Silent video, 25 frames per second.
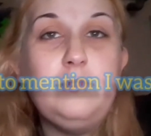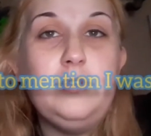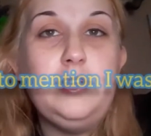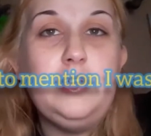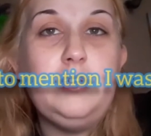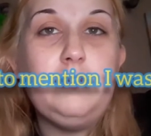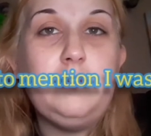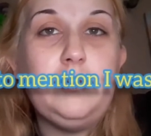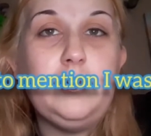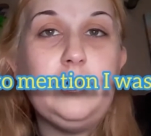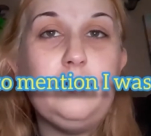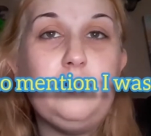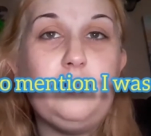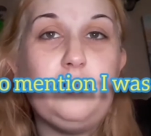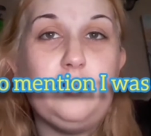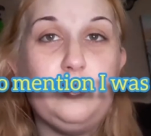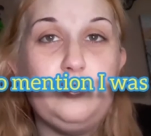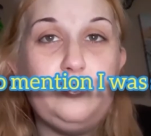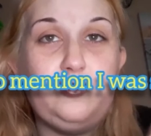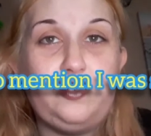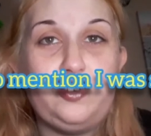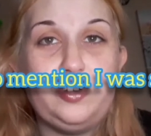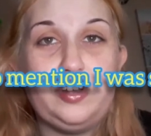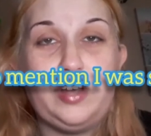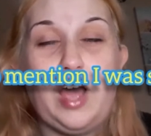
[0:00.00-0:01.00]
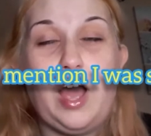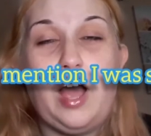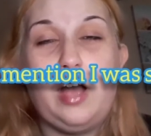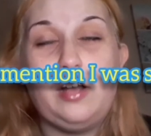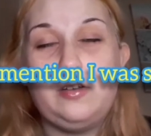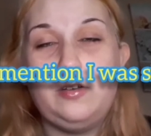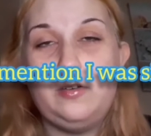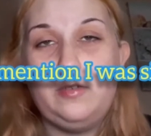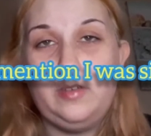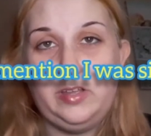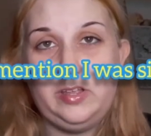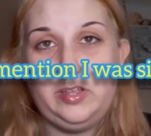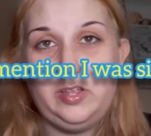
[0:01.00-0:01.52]
leaving from
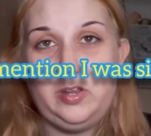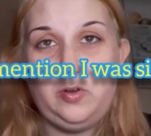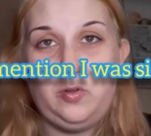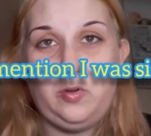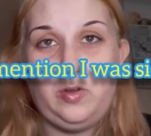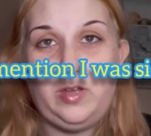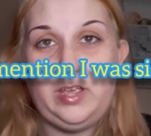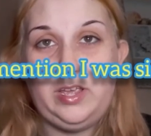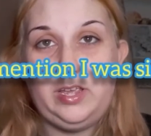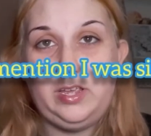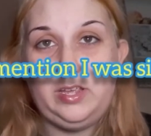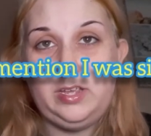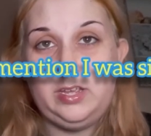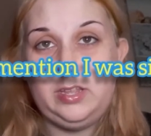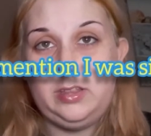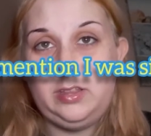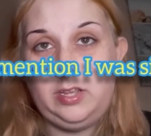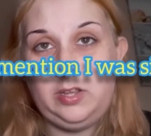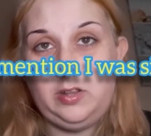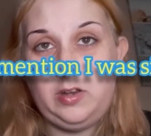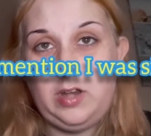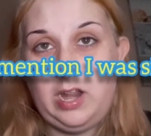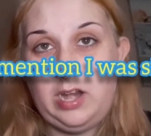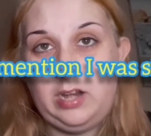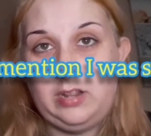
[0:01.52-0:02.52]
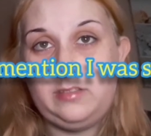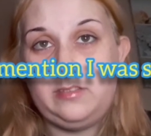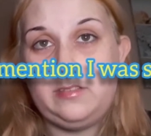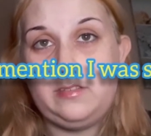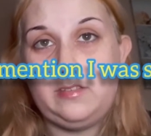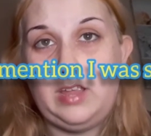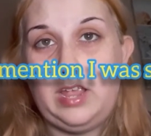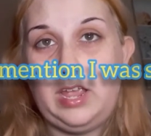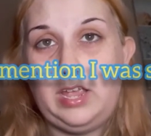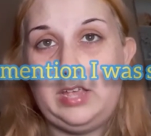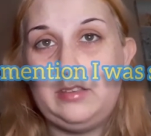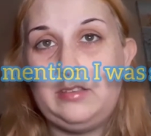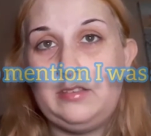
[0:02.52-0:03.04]
Chicago, Illinois in the United
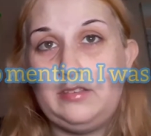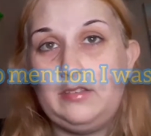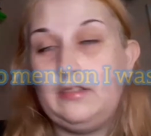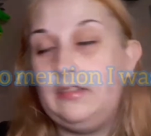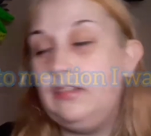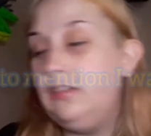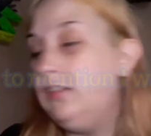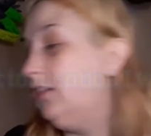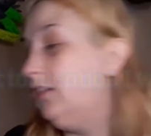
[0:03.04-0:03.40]
States.